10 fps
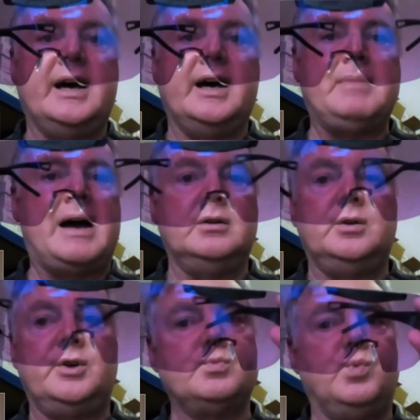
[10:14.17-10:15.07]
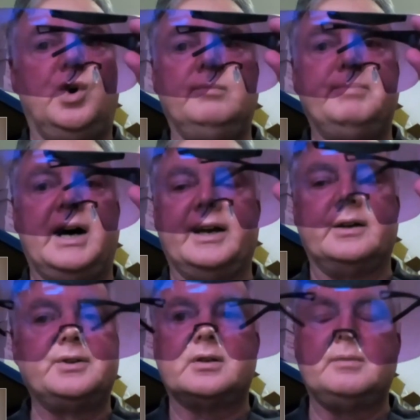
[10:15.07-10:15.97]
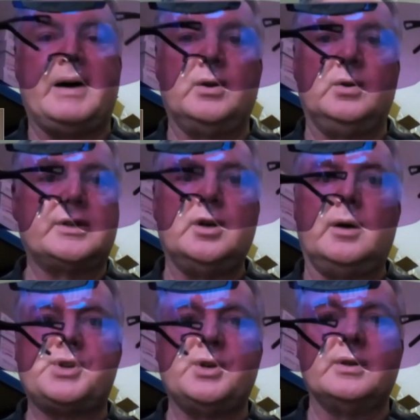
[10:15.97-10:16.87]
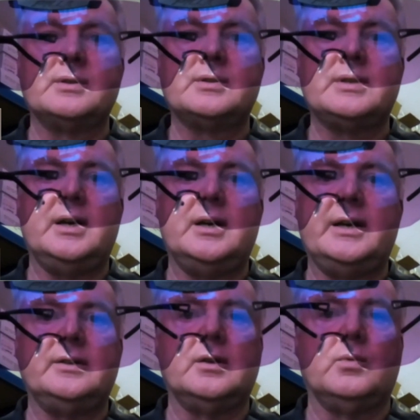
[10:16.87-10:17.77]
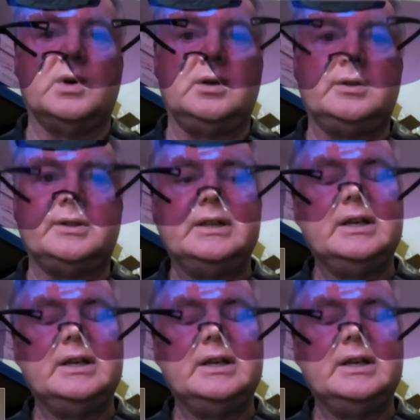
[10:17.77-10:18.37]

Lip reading: Outlaw's worn by just about all the top shooters in the world.